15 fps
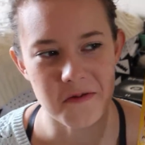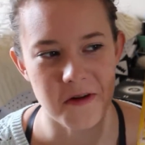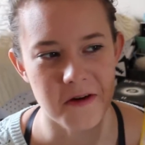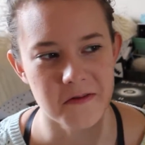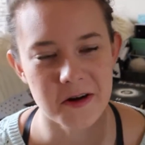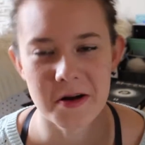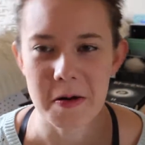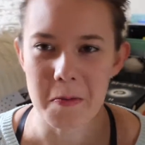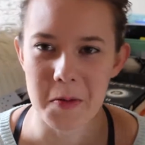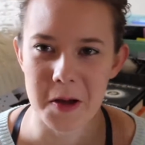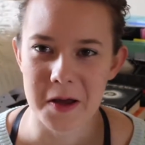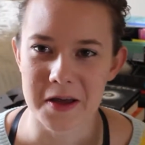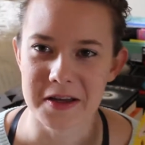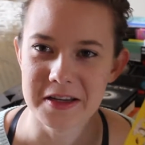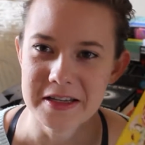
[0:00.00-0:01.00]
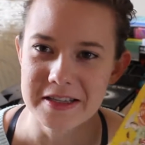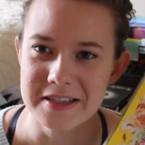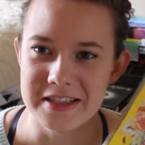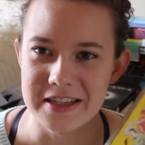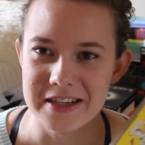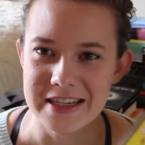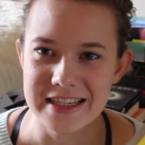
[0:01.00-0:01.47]
favorite manga
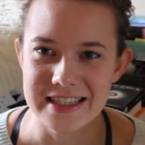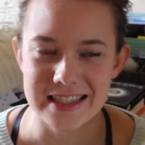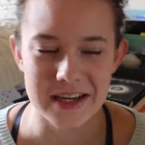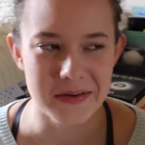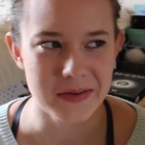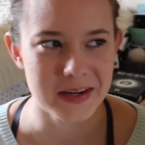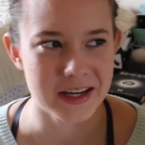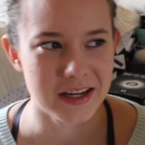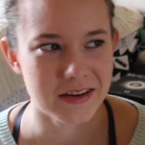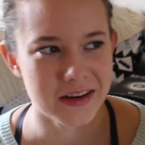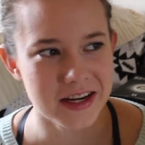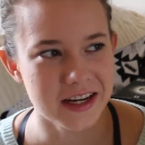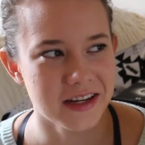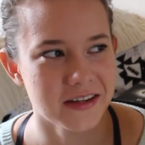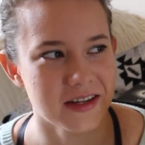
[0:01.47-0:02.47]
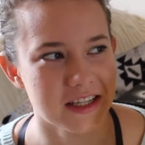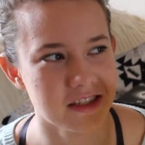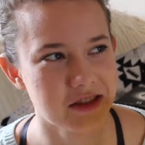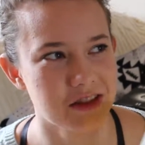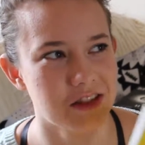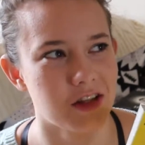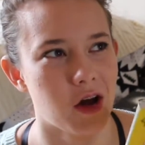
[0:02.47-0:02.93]
series I'm reading right now.
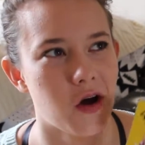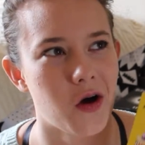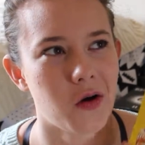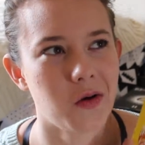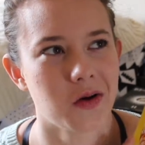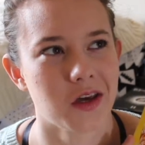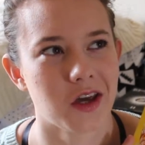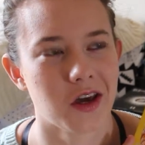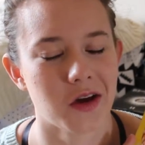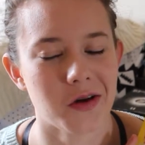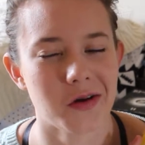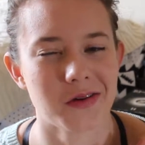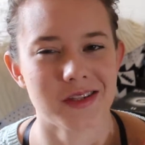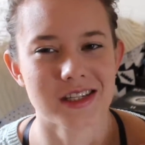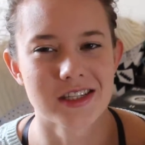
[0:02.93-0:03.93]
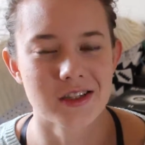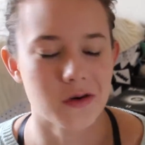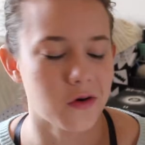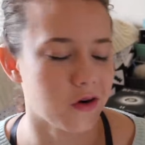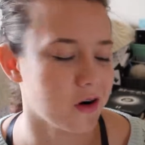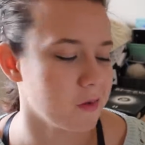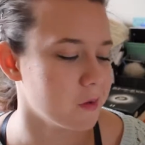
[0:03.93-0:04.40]
It's so cute,
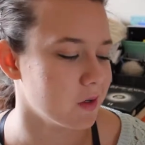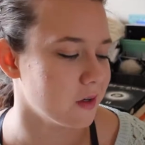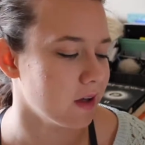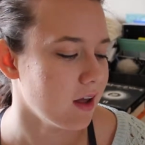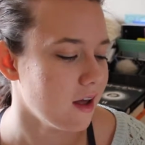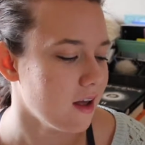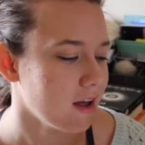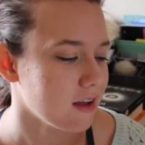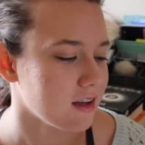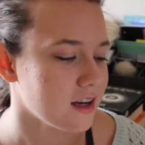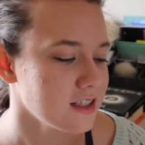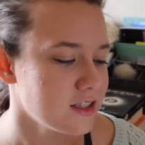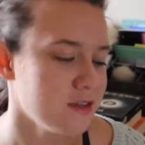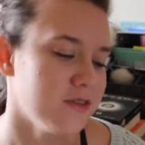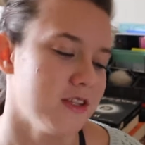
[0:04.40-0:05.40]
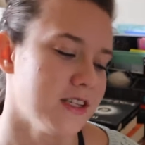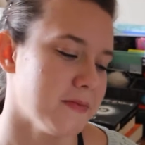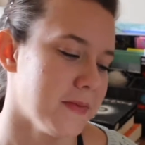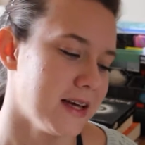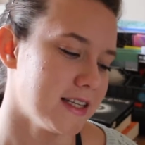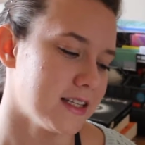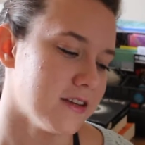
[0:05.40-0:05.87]
adorable. Yato just
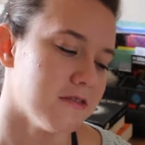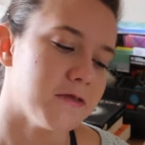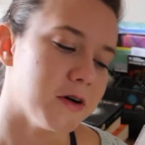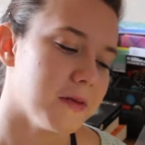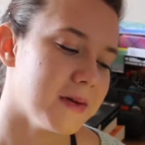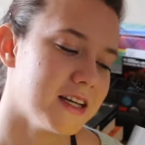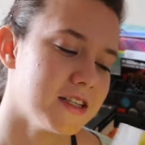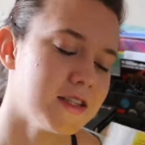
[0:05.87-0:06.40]
makes it for me.